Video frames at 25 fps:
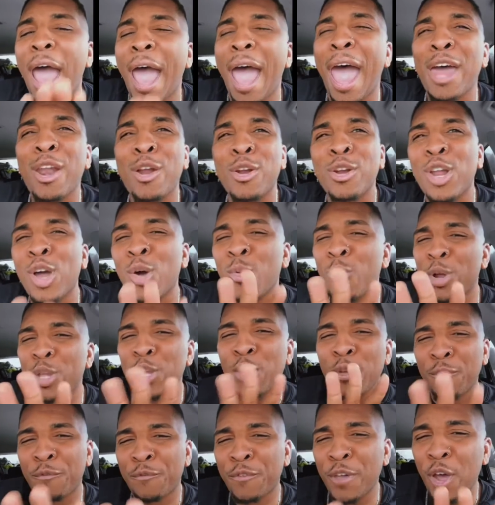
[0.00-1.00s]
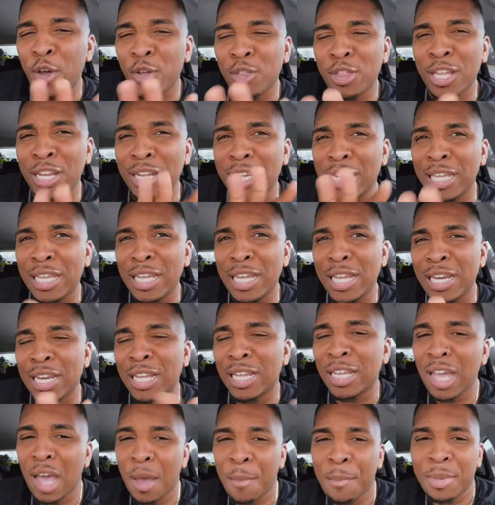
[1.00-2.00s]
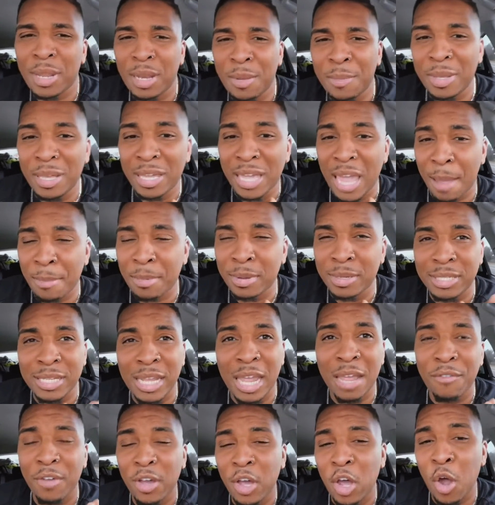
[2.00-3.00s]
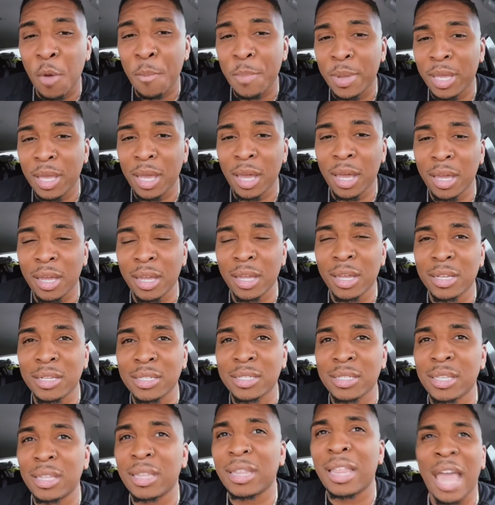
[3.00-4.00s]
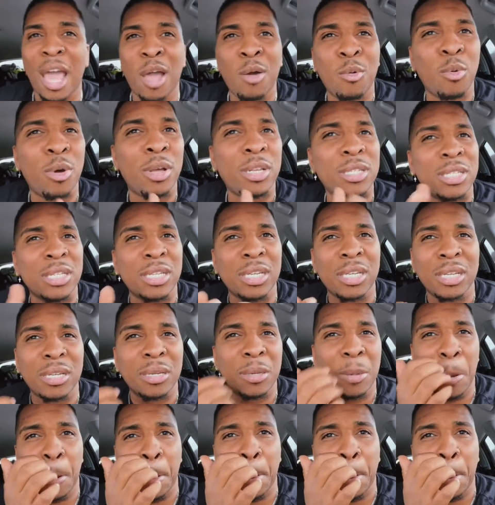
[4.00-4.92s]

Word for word: I don't know where you felt the need to come in and be Captain Save a Ho because that wasn't